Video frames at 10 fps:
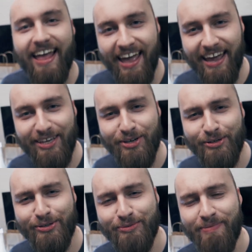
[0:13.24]
Hey
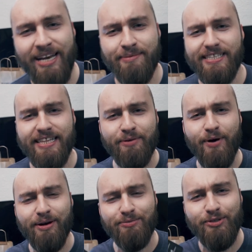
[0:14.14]
you, my name is Elian.
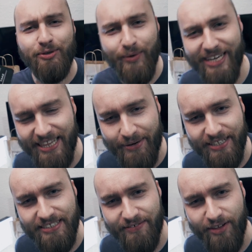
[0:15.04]
welcome to the weekly
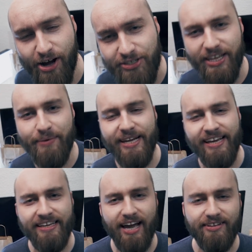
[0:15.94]
Wednesday vlog. Today we're
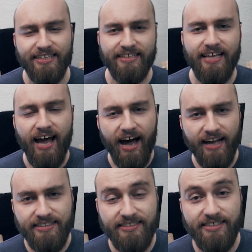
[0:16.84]
hanging out in
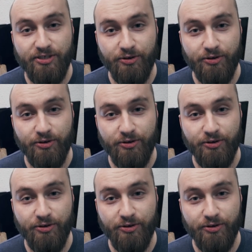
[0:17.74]
Addis's